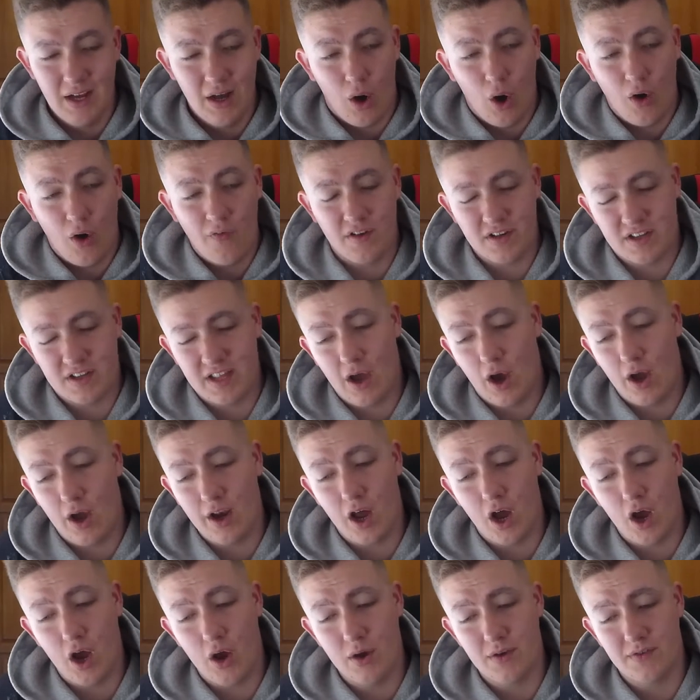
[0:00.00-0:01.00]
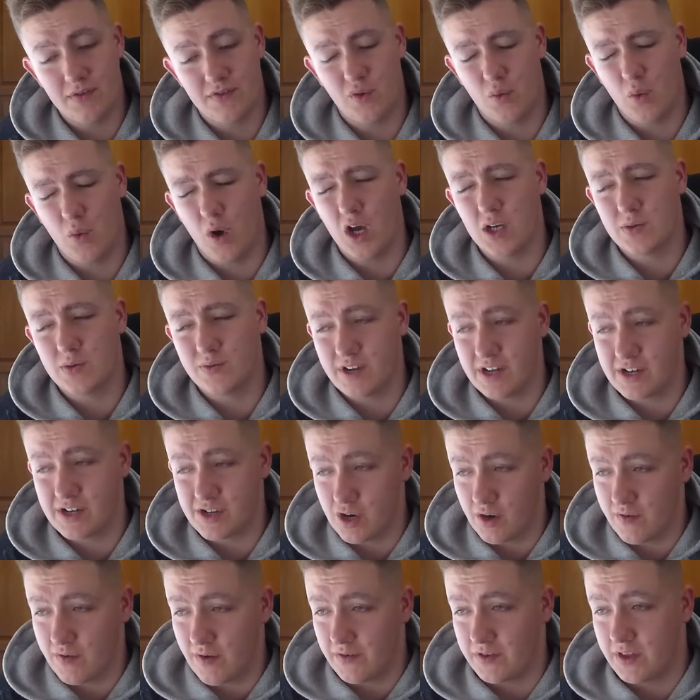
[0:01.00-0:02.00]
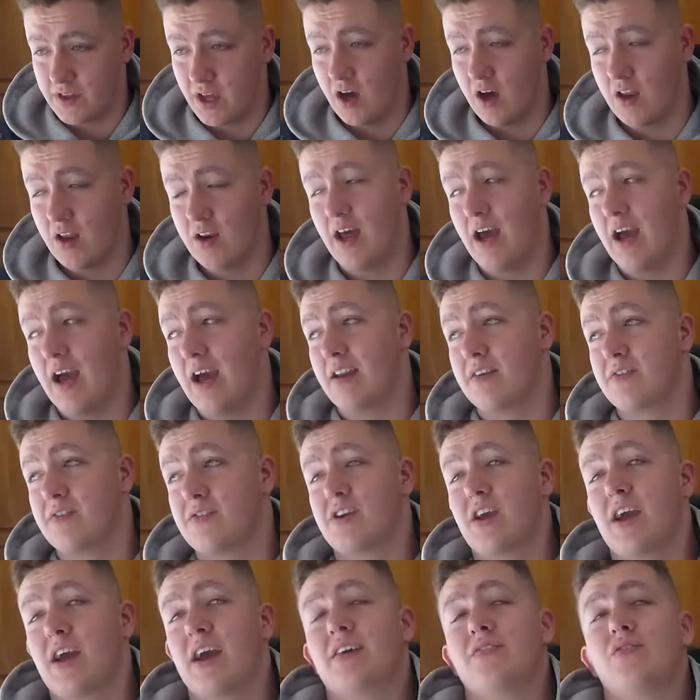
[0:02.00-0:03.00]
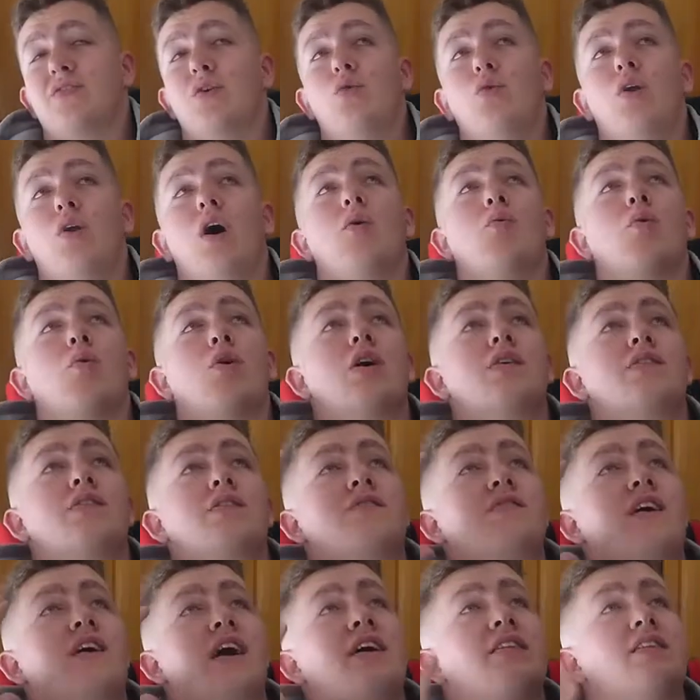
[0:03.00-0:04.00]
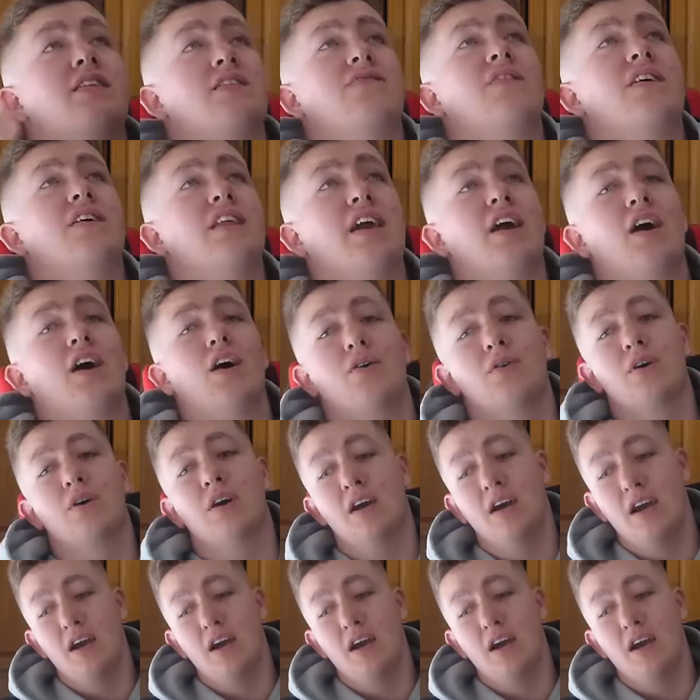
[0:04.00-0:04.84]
obviously I know it's the worst prediction I've ever done, and yeah, it's all I wanted to say in this video.